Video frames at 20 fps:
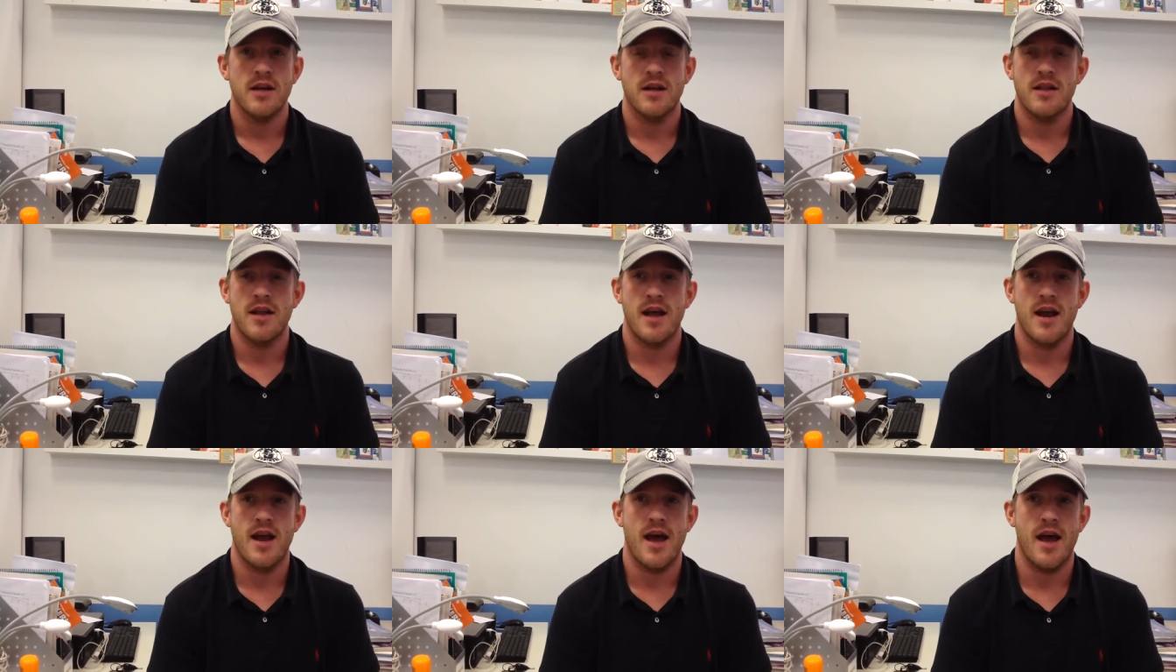
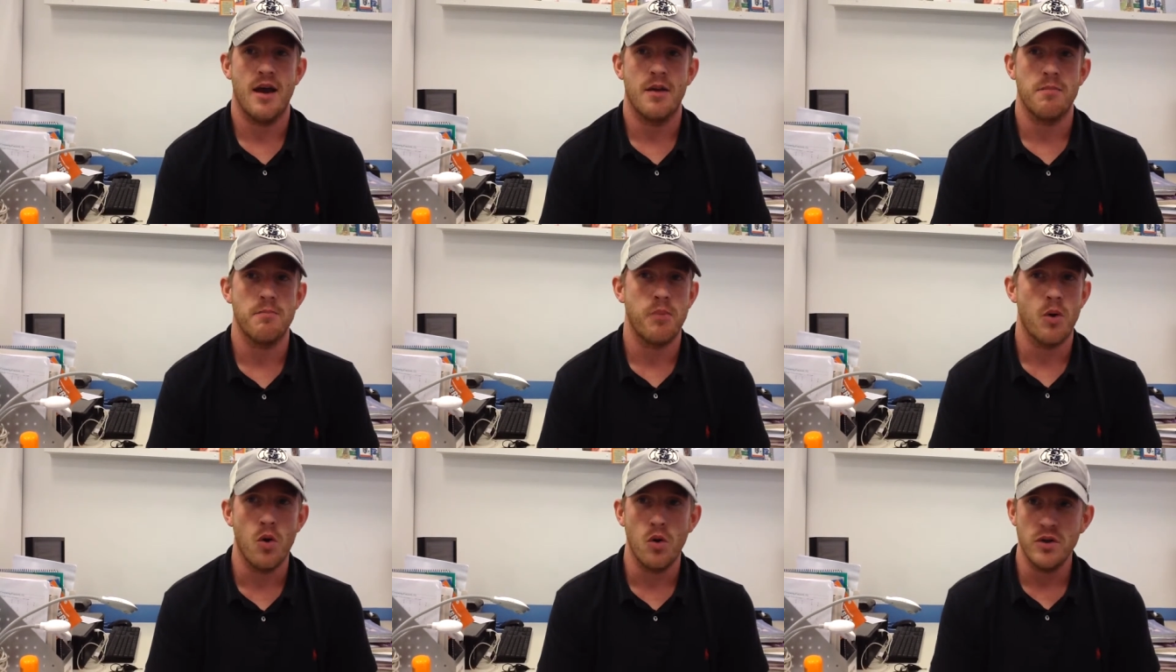that had a
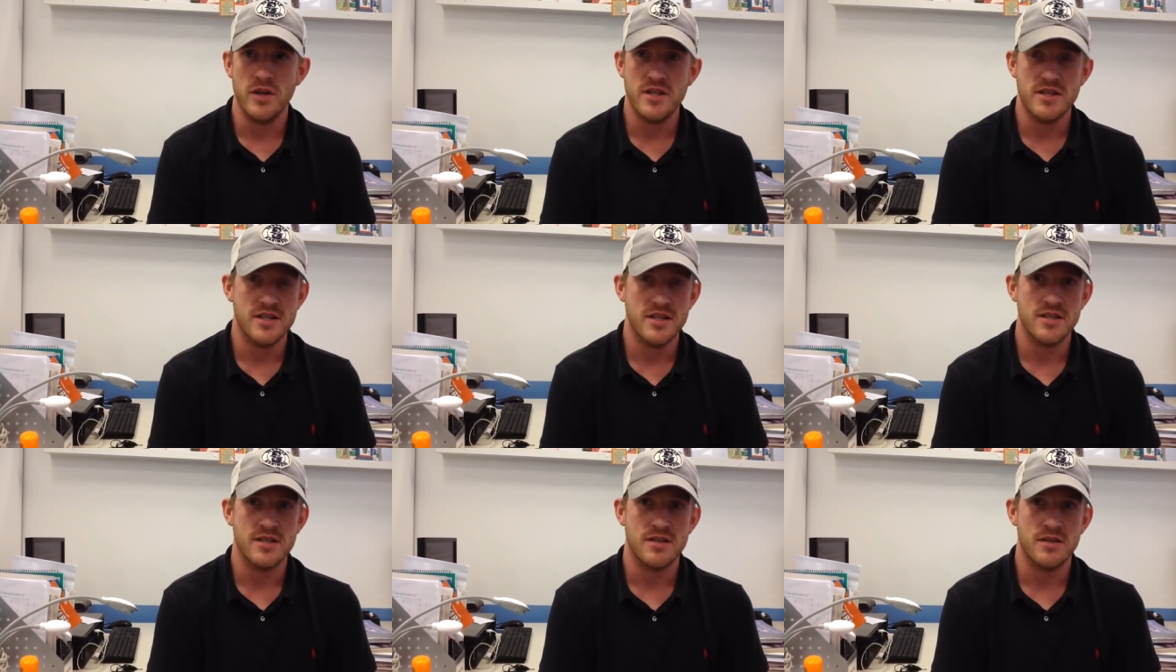pulley
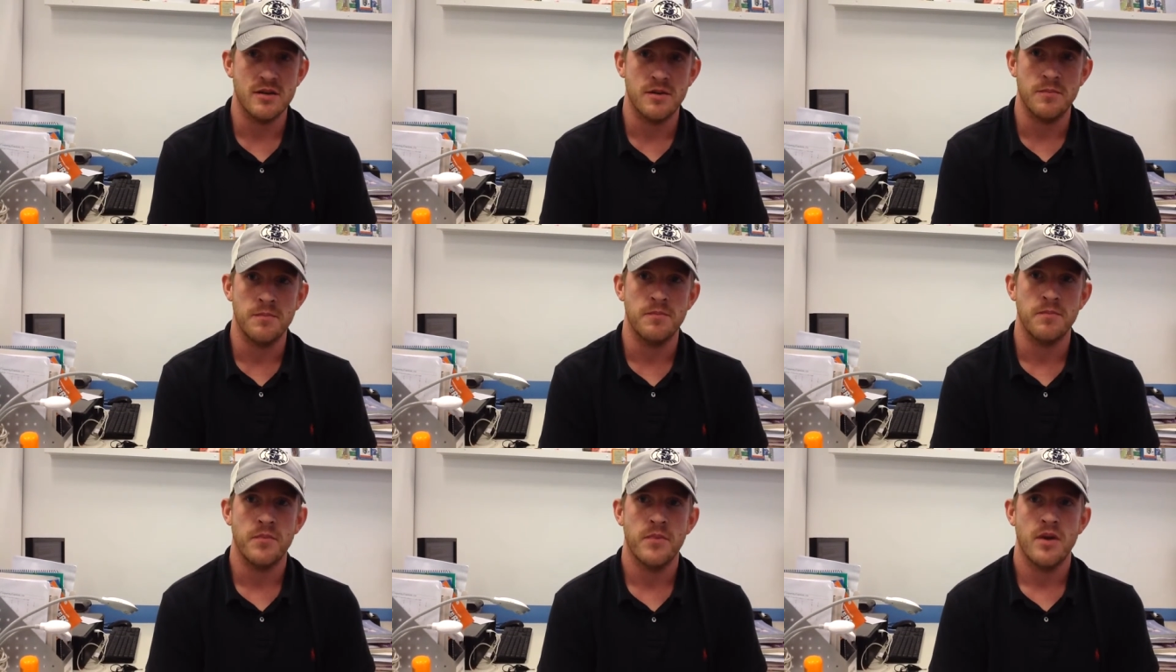
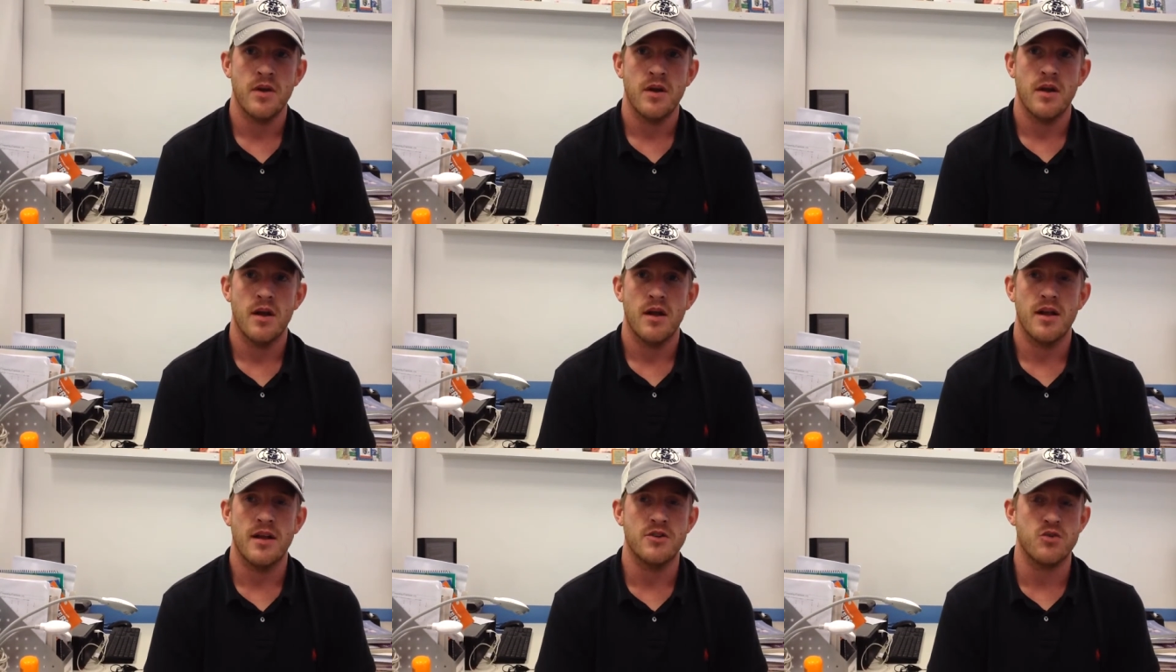system,
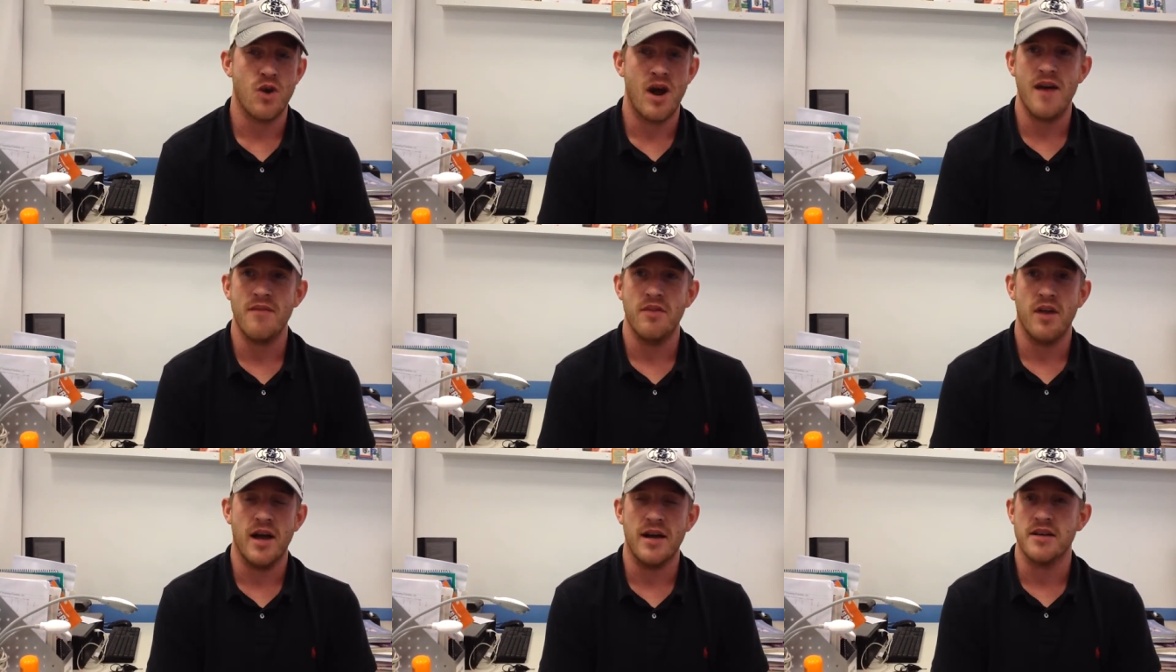a
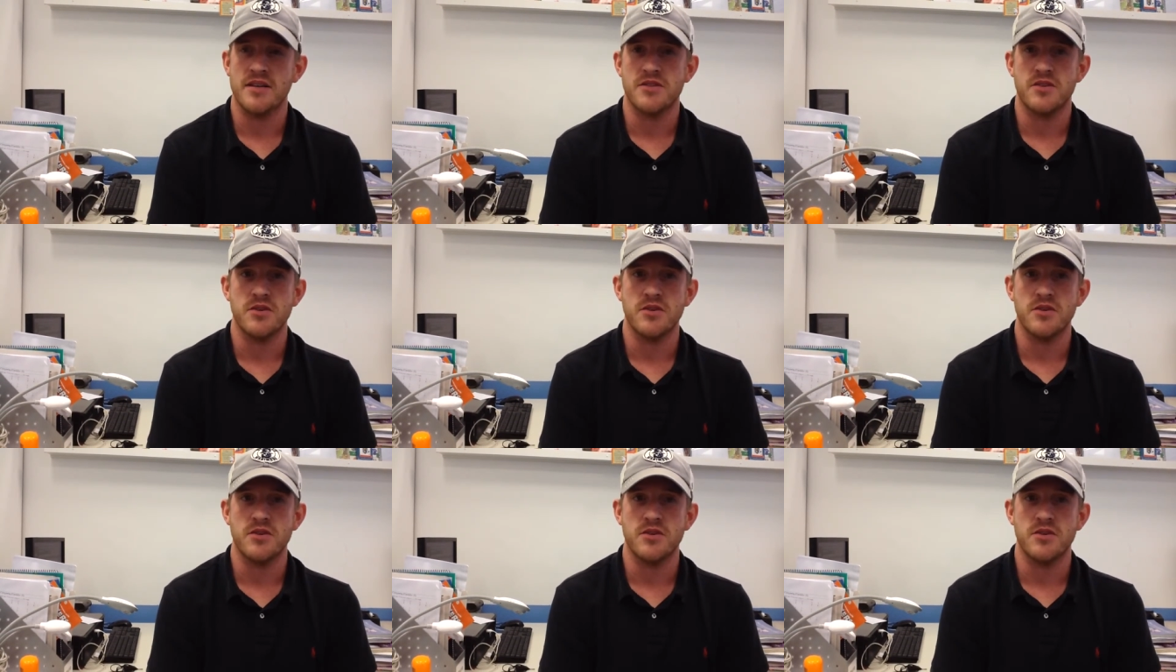drive line,